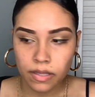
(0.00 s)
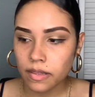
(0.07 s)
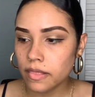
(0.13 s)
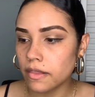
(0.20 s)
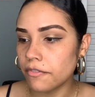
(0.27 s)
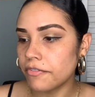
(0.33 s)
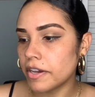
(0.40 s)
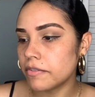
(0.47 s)

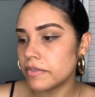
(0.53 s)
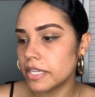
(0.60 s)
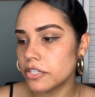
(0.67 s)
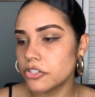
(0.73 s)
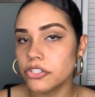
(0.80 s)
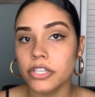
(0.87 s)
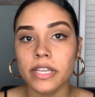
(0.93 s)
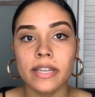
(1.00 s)
The
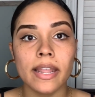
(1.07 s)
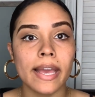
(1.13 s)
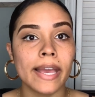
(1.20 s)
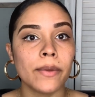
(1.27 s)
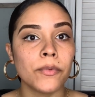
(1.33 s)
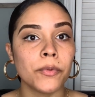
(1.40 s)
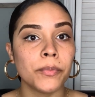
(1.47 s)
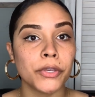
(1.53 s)
foundation I
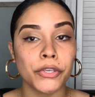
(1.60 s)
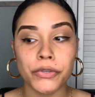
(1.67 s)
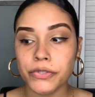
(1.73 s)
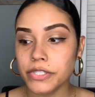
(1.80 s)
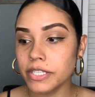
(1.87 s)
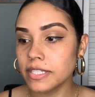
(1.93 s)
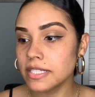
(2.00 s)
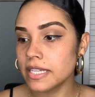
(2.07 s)
will be
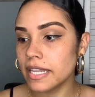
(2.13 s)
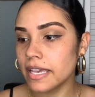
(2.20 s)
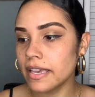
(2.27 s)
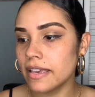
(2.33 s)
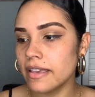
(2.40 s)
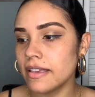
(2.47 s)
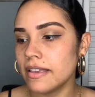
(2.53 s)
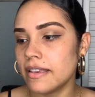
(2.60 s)
using
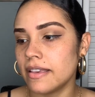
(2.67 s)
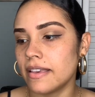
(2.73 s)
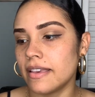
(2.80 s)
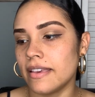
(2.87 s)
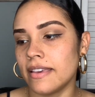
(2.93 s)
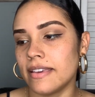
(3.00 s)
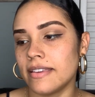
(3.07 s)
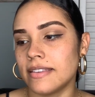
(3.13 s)
today
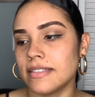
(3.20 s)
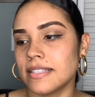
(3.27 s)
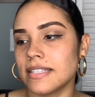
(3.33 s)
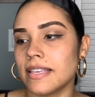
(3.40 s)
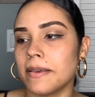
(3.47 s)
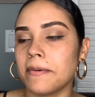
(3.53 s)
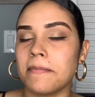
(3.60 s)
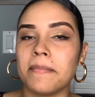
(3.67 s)
is
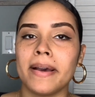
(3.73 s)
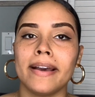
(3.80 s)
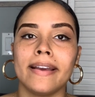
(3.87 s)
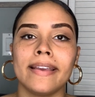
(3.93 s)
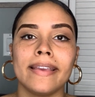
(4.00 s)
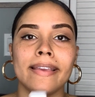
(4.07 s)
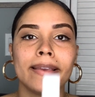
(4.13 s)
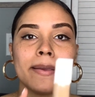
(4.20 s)

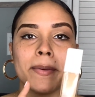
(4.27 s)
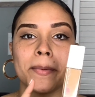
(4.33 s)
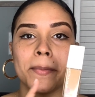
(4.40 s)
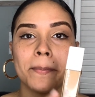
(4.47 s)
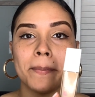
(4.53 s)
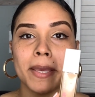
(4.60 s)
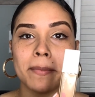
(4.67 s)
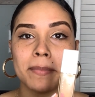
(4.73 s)
my
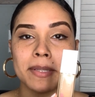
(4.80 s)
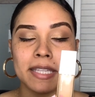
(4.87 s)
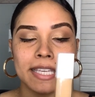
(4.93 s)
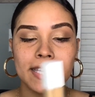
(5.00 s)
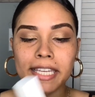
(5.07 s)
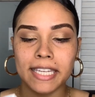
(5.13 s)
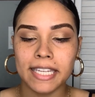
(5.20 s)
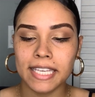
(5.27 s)

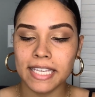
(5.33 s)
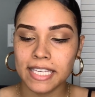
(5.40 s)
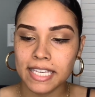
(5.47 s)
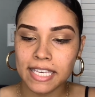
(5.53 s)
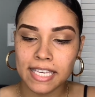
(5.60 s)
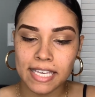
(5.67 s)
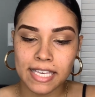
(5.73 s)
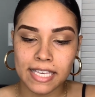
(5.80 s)
Maybelline
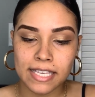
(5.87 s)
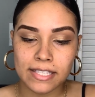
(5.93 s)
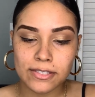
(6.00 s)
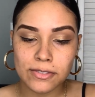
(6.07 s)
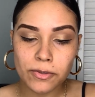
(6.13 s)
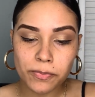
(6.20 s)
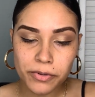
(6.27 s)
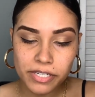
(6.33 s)

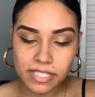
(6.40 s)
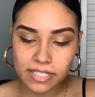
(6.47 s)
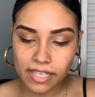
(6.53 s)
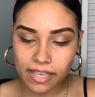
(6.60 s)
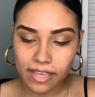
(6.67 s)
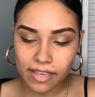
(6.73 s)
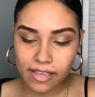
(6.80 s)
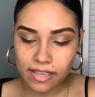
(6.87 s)

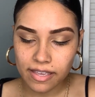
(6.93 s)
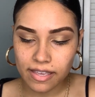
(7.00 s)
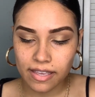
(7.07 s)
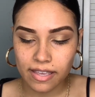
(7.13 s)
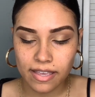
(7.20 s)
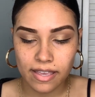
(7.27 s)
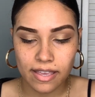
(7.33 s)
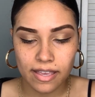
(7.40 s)
Superstay.
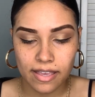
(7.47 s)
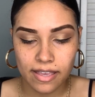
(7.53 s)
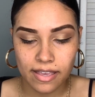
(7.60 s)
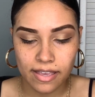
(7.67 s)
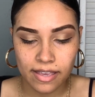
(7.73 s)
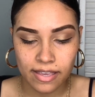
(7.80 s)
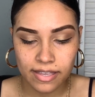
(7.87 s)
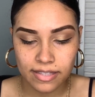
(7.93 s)

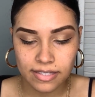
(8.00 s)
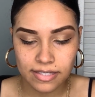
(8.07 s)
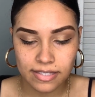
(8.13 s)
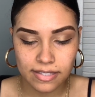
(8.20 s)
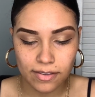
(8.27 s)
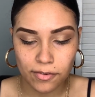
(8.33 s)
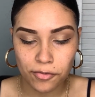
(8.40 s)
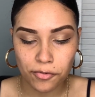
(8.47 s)

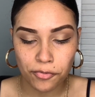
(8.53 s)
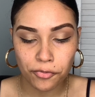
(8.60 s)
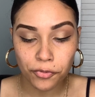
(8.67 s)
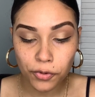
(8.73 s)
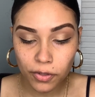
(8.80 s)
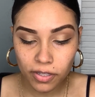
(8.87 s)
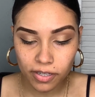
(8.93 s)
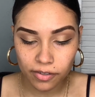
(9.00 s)
It's
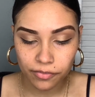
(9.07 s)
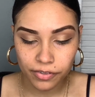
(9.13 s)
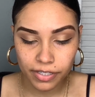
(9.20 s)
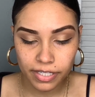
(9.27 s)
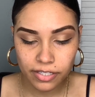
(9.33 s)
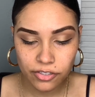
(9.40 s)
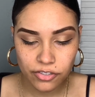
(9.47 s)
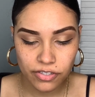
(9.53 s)
full
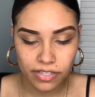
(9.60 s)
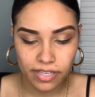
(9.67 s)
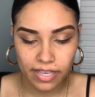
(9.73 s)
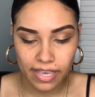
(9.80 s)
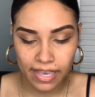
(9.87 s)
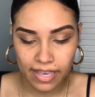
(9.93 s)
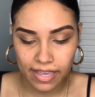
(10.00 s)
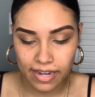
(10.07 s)
coverage
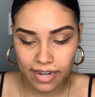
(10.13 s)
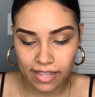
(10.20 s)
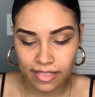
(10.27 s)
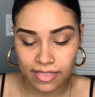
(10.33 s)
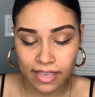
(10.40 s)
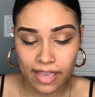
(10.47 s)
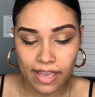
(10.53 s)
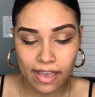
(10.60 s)
and
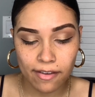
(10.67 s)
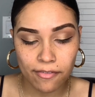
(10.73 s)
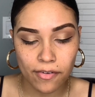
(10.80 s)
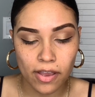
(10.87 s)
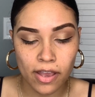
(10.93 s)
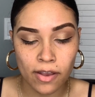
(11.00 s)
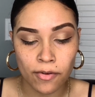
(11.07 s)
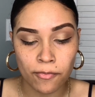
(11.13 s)
they have
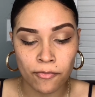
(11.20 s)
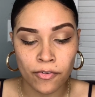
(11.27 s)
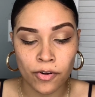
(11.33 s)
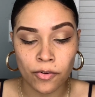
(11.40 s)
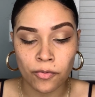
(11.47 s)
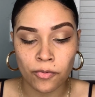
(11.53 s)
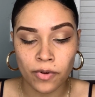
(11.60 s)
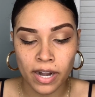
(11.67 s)
a
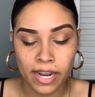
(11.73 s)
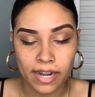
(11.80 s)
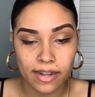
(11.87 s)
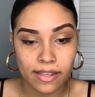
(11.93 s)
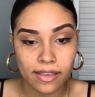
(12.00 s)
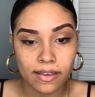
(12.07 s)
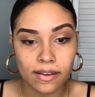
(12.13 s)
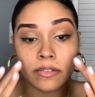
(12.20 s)

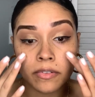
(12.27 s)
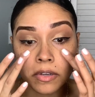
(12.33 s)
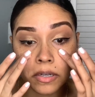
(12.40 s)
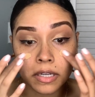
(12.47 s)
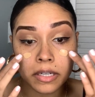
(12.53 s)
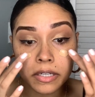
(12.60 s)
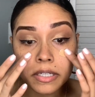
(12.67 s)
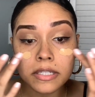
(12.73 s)
variety of
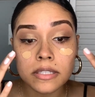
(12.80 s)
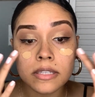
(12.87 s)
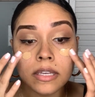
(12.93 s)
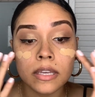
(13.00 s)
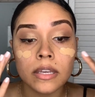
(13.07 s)
colors,